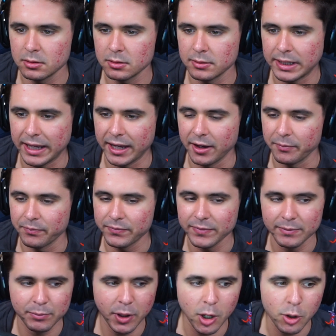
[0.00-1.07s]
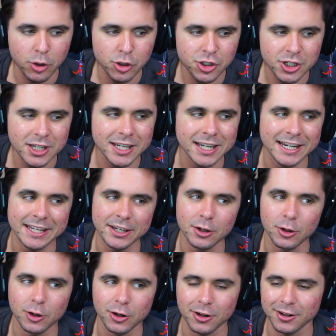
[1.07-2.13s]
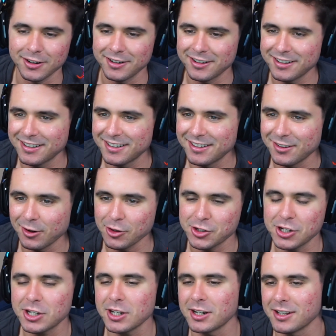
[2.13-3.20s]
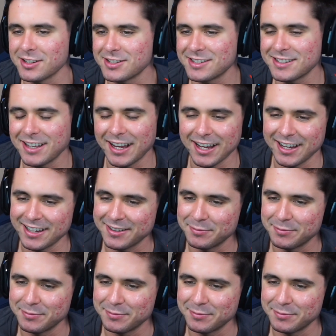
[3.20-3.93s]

Damn. Bro, she can heal her. Or she could have... Ah.